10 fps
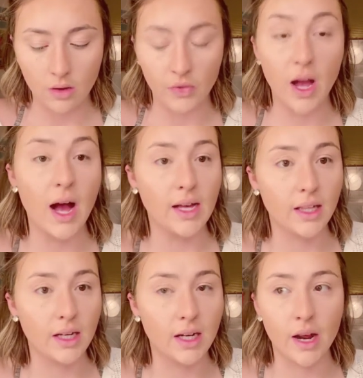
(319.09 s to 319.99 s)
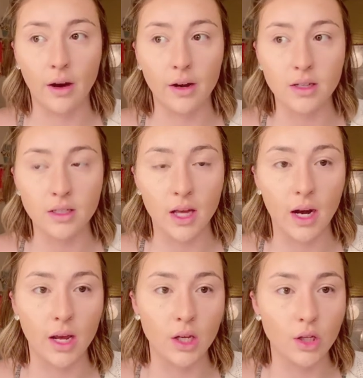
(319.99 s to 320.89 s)
the highlighted areas that
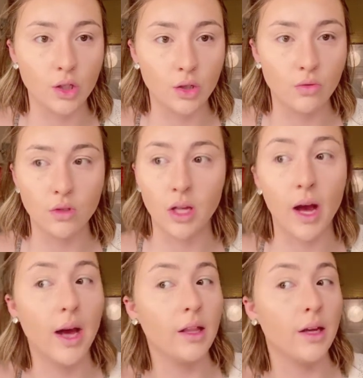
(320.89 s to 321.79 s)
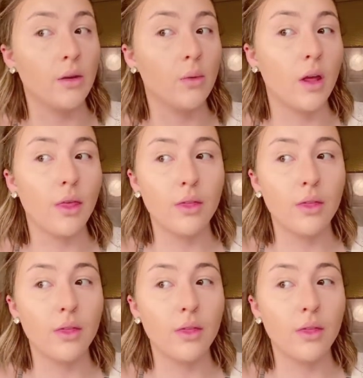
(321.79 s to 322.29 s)
I use the highlight with.